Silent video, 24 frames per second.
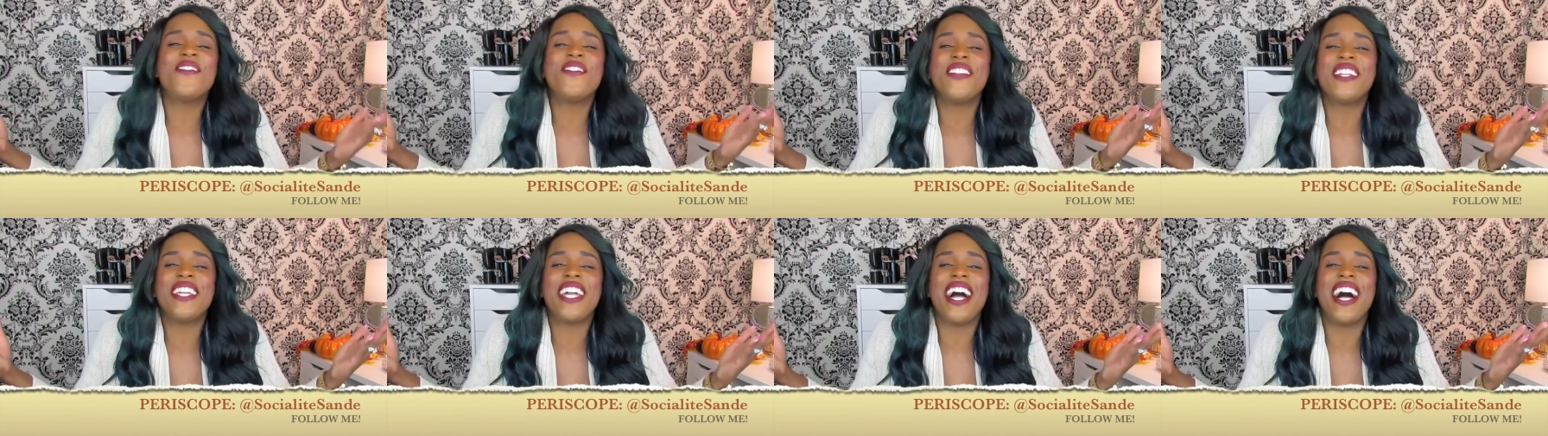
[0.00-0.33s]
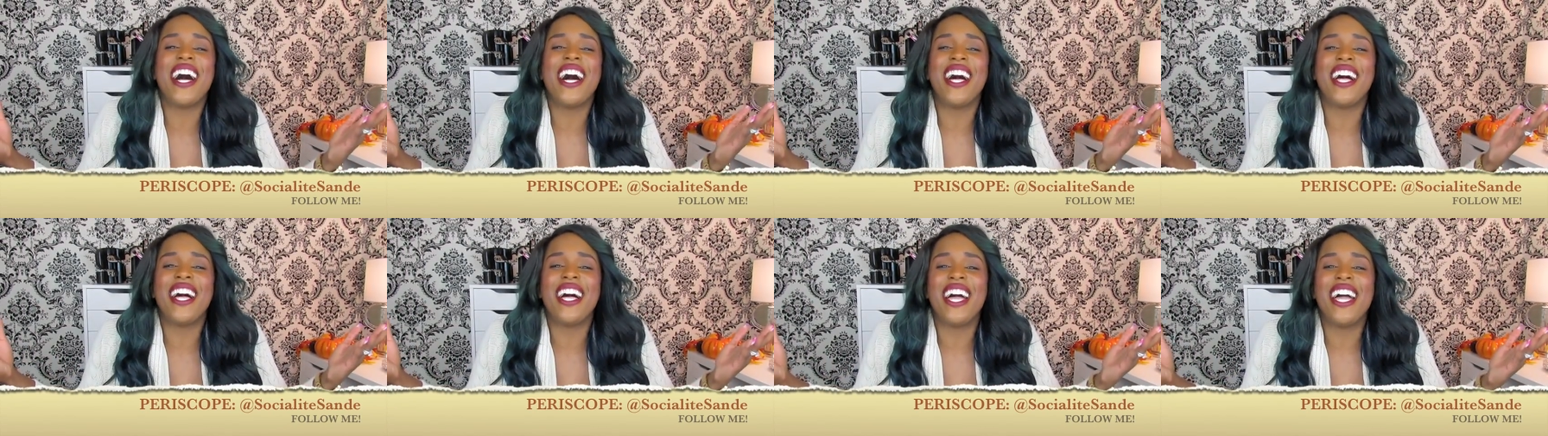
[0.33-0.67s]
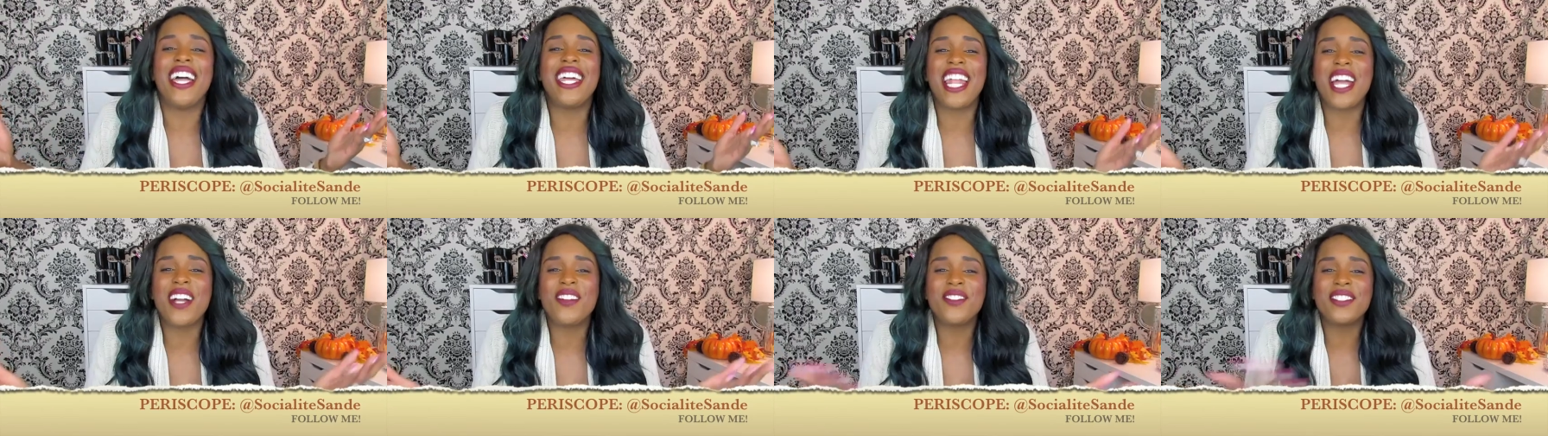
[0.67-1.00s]
love y'all.
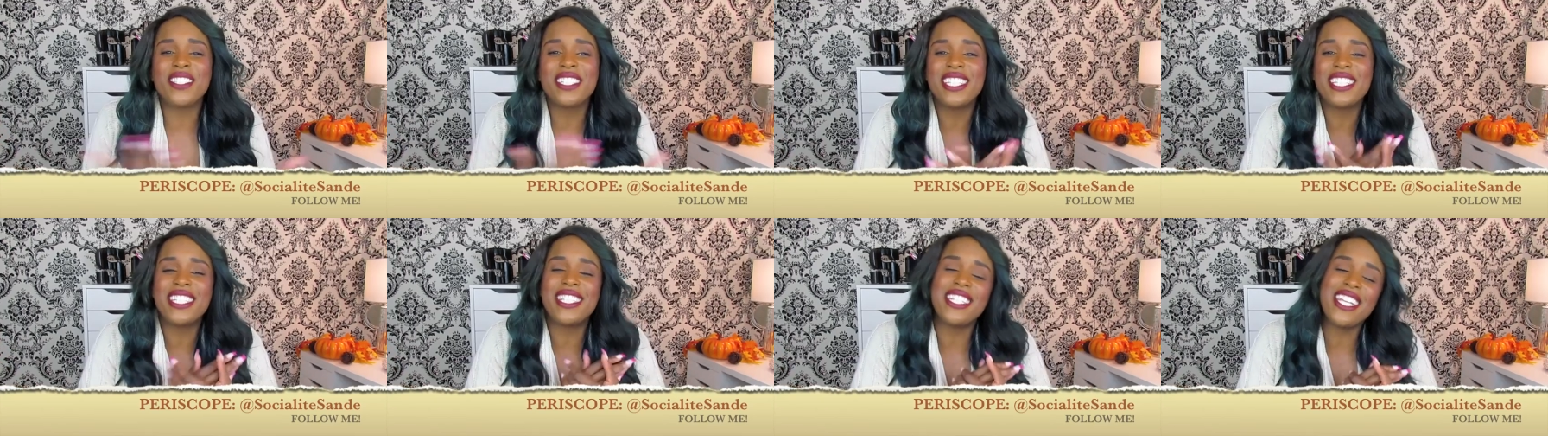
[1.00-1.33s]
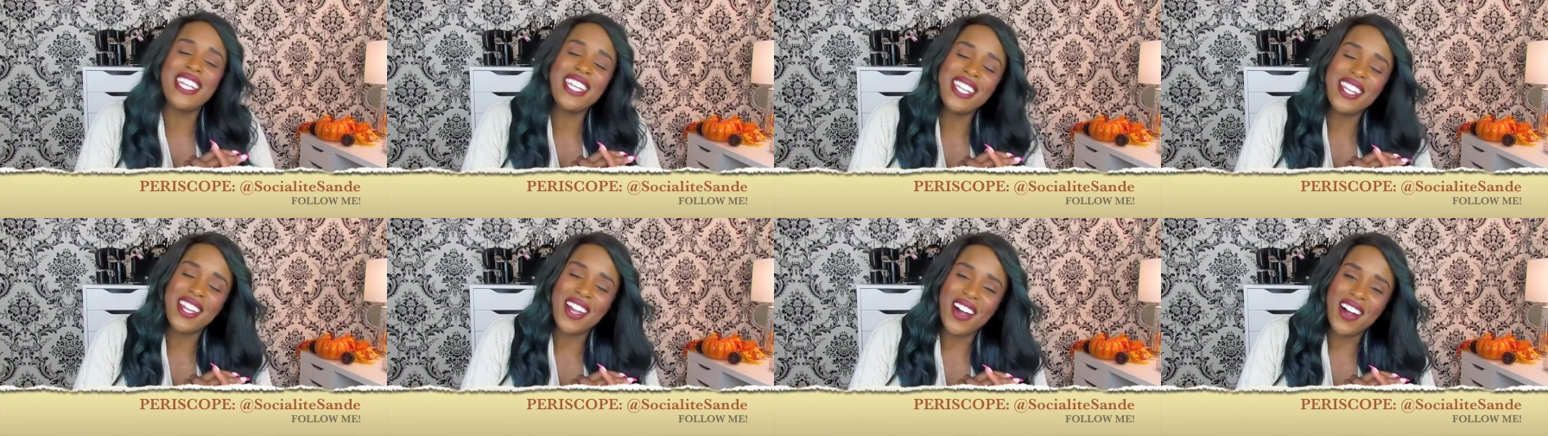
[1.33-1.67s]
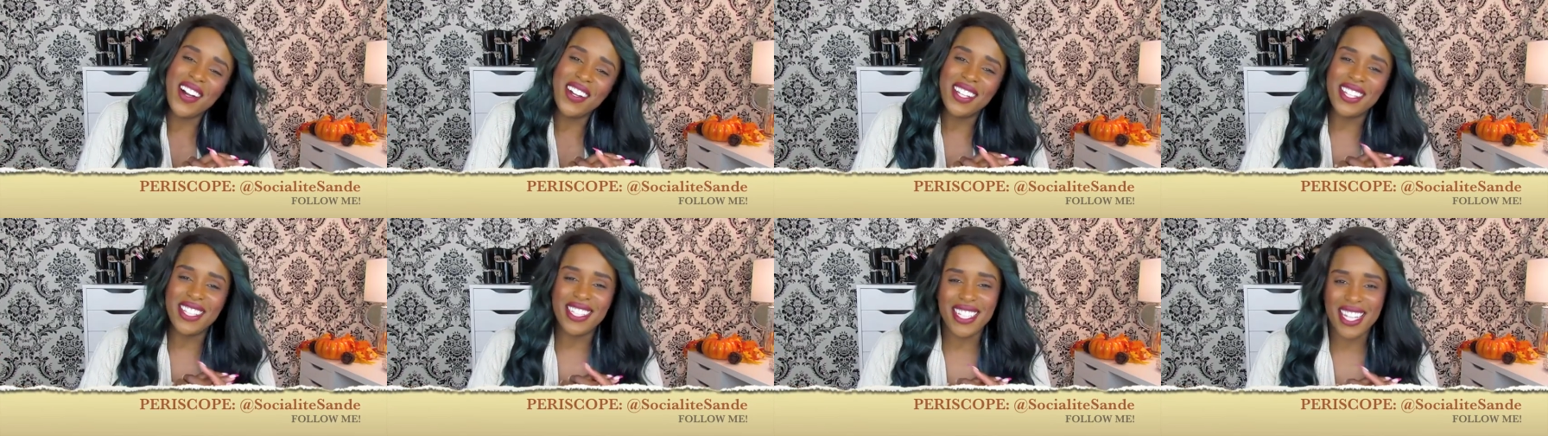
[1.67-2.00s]
And I will see
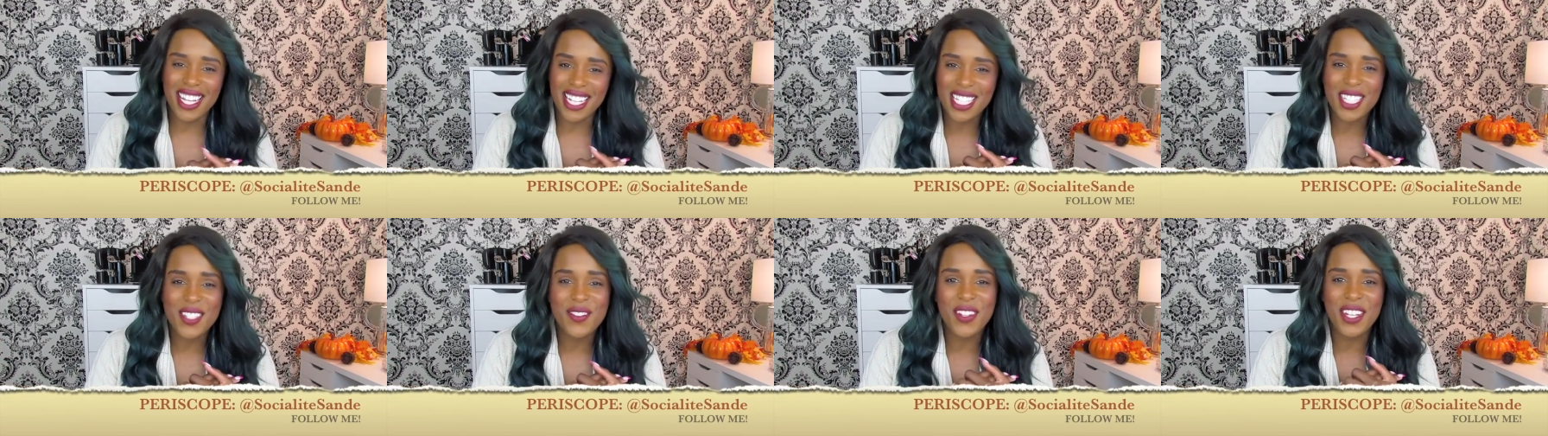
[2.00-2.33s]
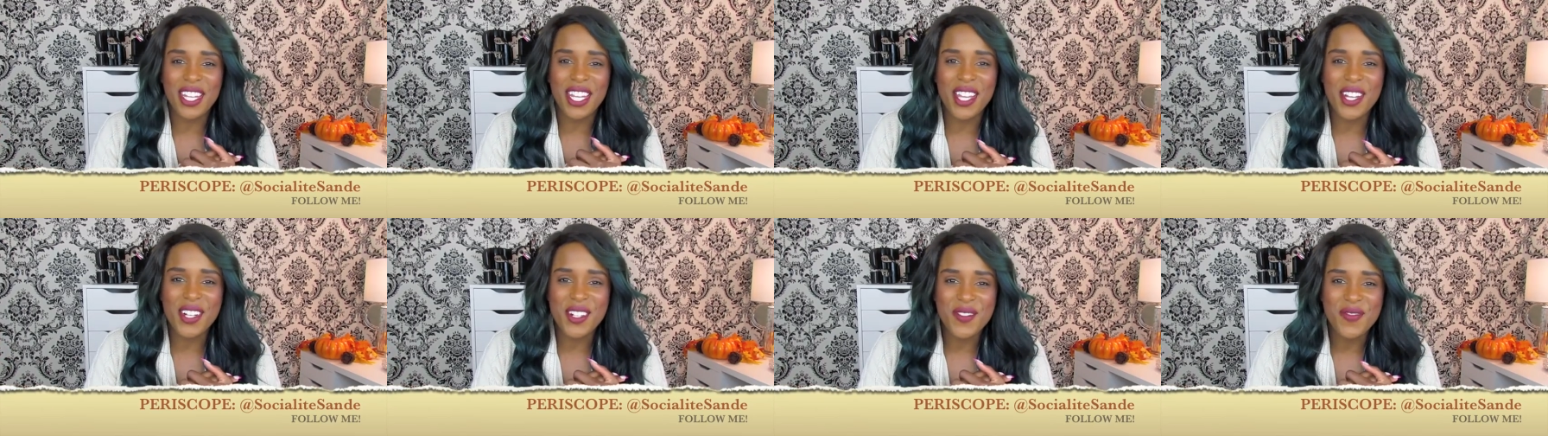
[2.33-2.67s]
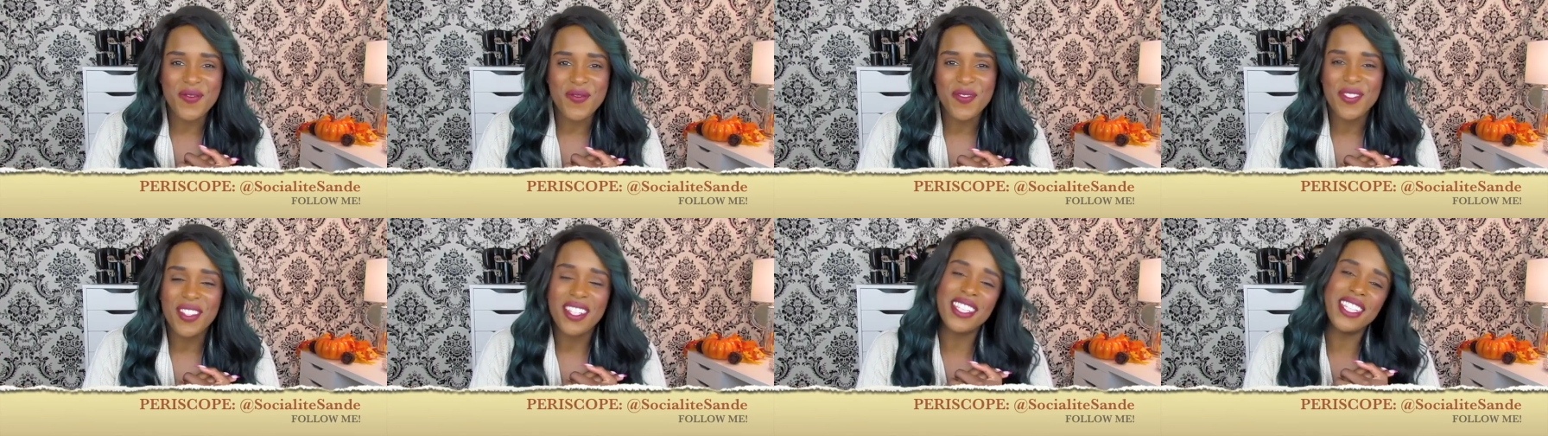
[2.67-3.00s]
y'all in the next
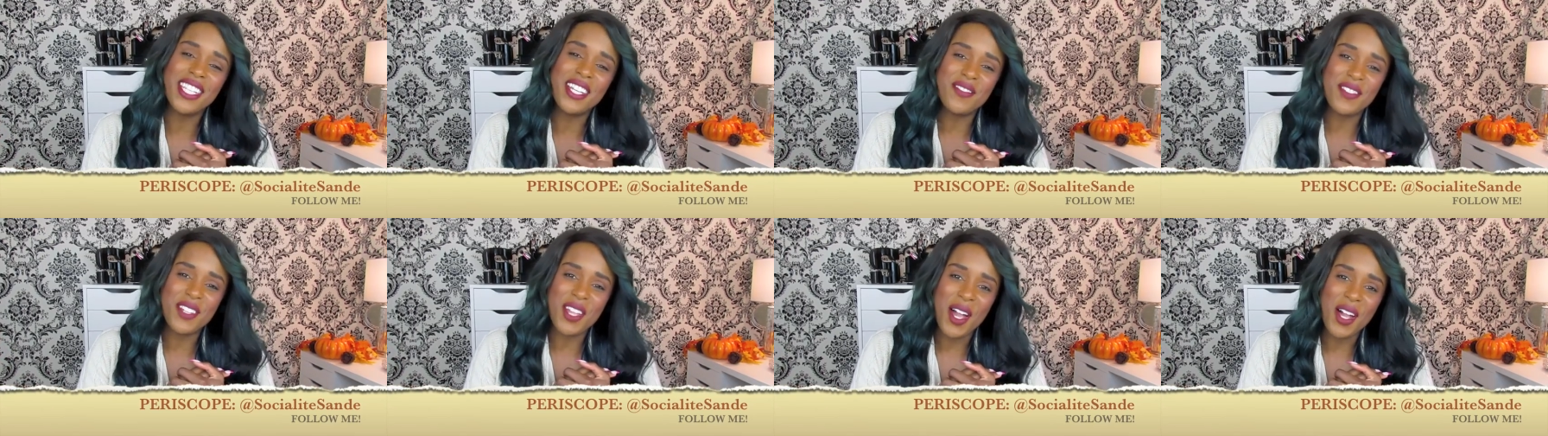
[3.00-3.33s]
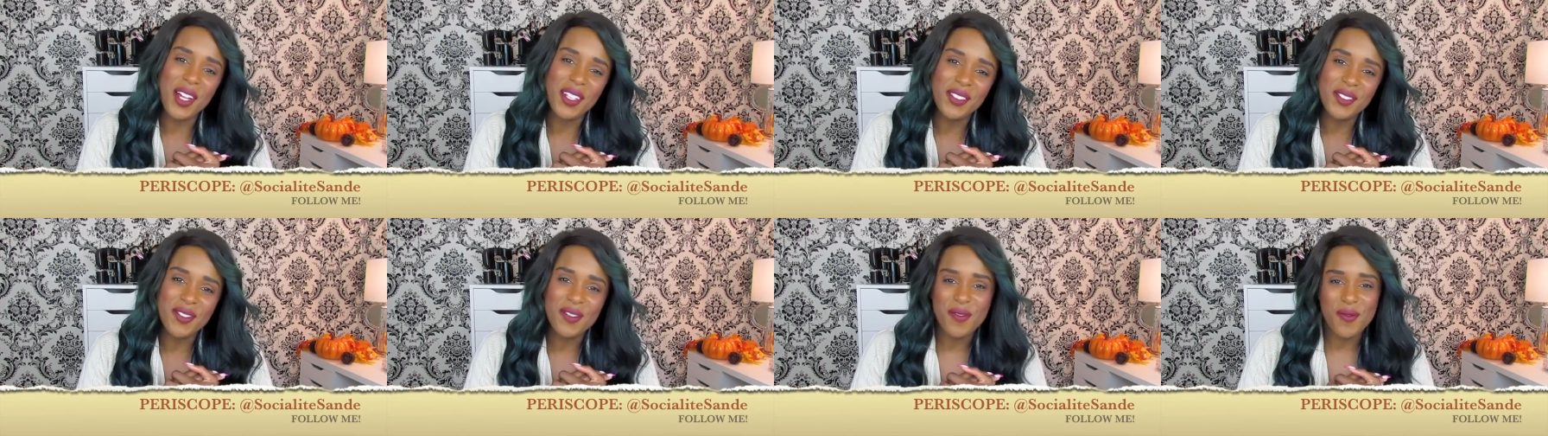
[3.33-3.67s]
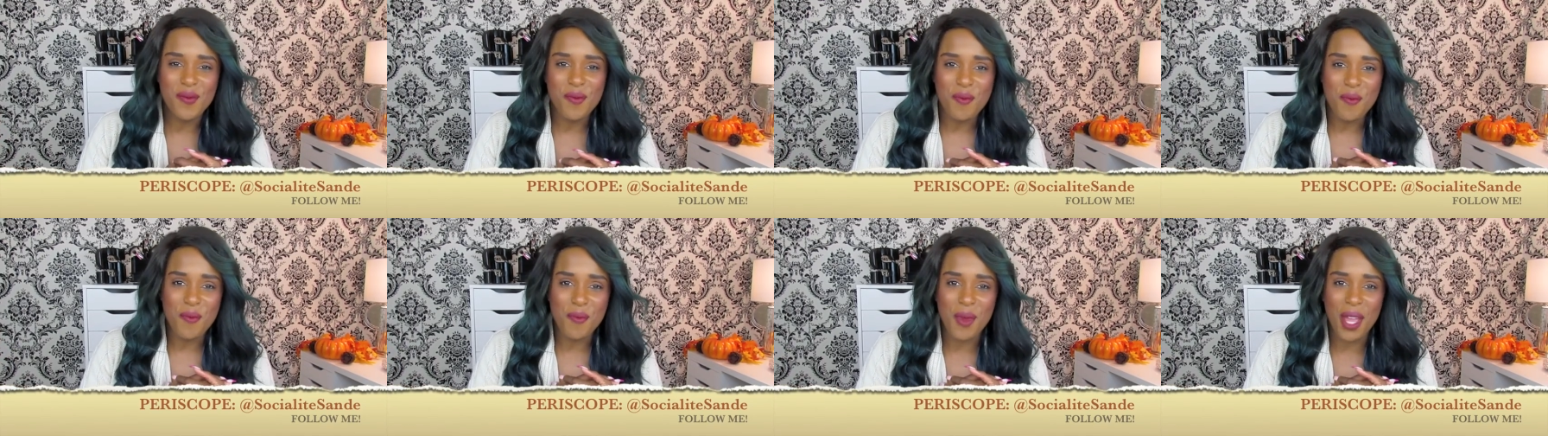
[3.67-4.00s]
video. Love y'all.
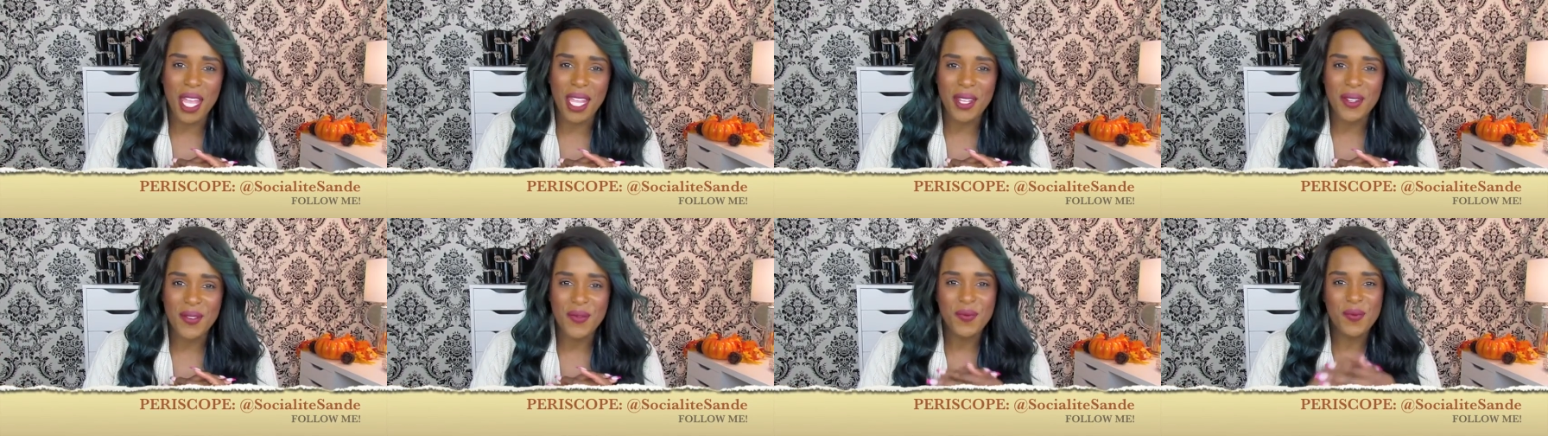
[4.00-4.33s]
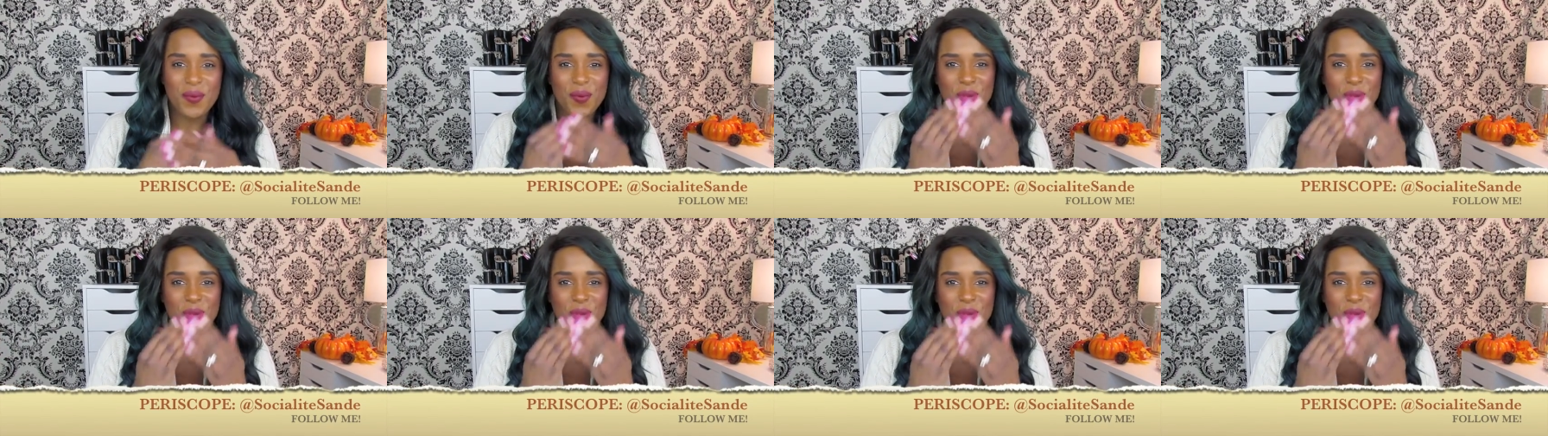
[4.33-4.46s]
Bye.